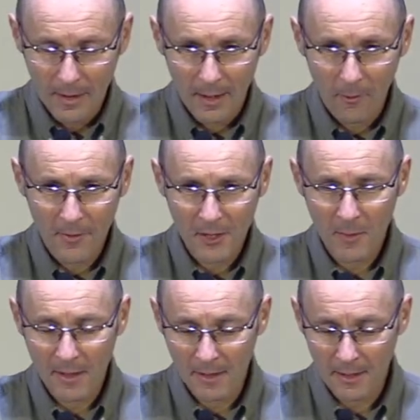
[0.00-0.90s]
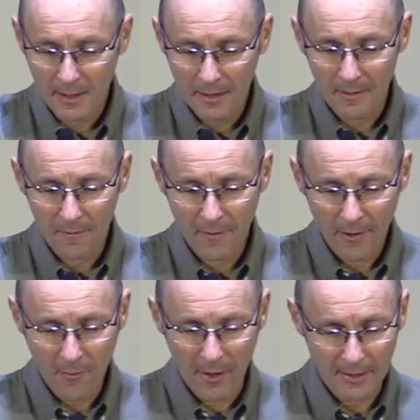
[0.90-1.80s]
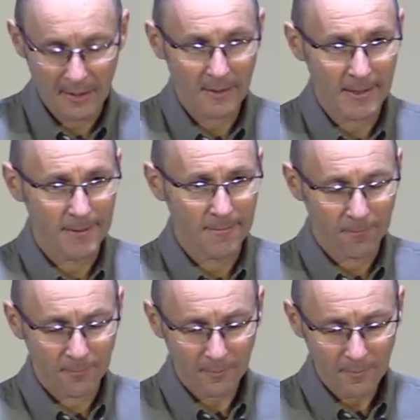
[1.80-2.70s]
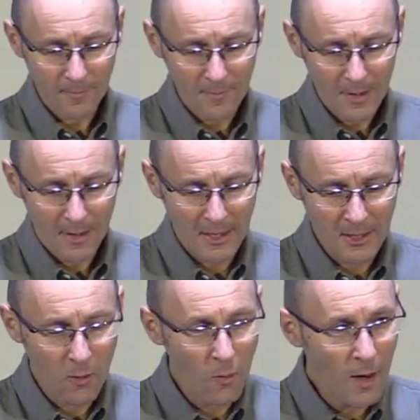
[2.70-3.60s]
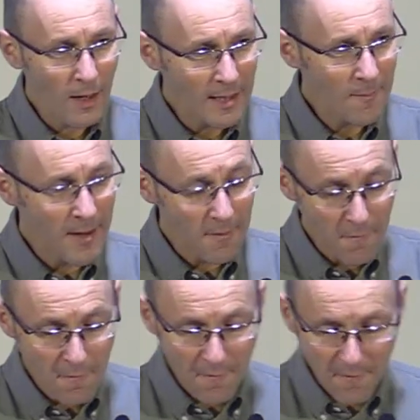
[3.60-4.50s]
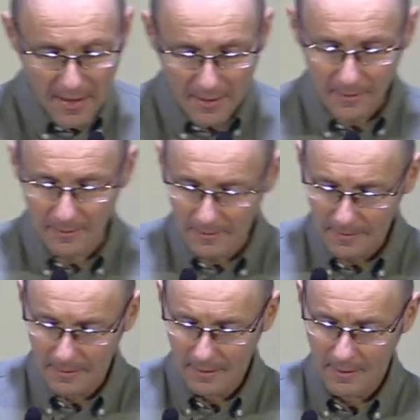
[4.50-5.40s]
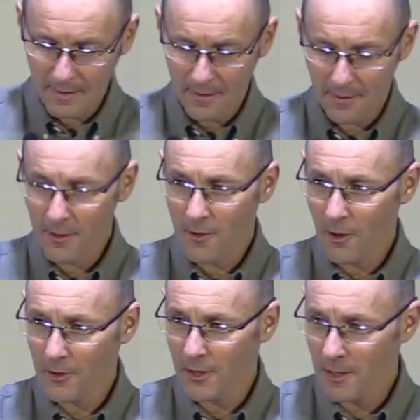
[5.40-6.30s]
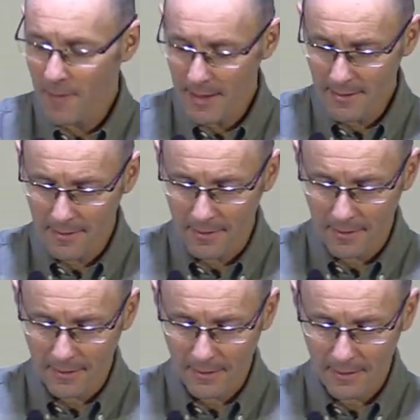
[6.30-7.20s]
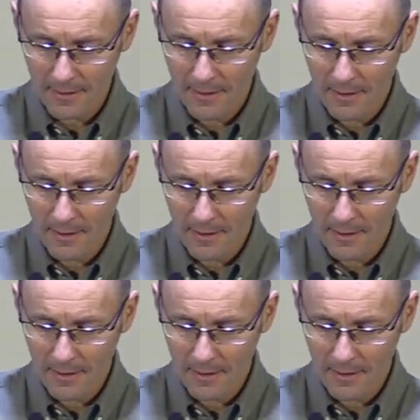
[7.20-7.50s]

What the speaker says: And what this means very practically is that while it may feel that God has abandoned us,